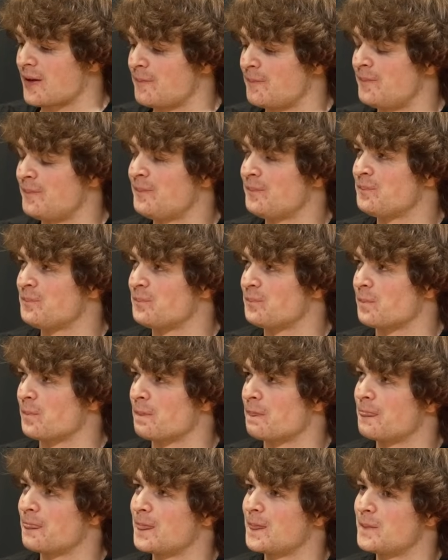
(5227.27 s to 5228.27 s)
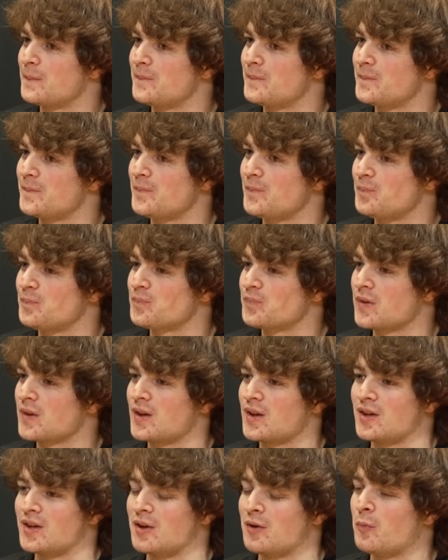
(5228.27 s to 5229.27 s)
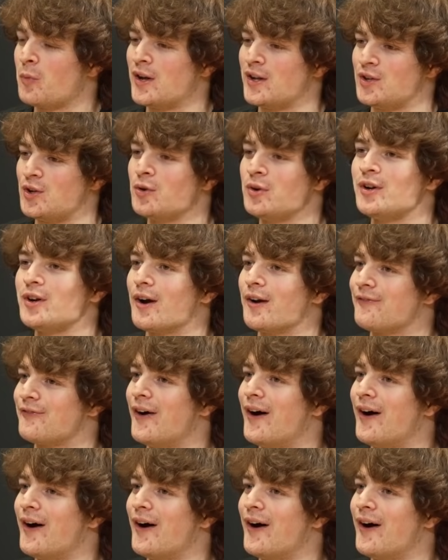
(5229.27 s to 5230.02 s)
Hmm. Wait, you can go